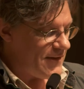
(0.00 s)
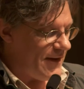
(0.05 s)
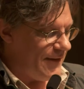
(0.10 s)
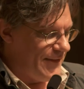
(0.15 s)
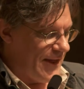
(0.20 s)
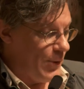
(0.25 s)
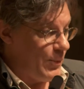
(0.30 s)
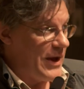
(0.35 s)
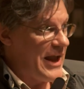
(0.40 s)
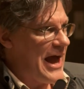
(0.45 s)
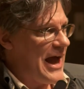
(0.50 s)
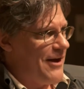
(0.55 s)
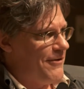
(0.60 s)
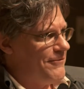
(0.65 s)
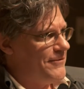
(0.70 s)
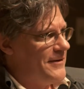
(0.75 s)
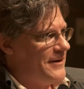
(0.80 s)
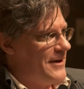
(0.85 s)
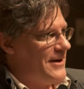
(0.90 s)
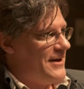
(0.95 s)
that we have.
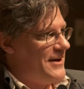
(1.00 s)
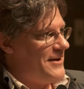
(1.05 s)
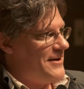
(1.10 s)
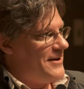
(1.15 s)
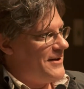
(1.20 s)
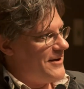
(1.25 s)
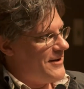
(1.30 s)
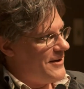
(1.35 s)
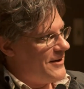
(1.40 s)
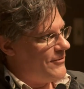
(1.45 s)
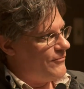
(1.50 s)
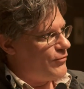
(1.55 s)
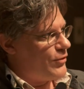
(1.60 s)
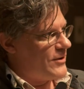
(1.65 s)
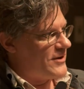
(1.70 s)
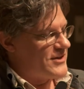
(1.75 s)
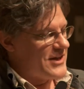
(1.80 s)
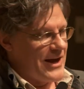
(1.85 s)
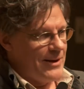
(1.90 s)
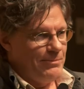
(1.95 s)
And for
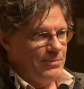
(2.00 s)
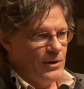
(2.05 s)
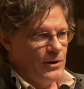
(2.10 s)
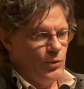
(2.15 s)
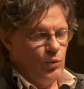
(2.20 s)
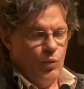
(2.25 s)
example,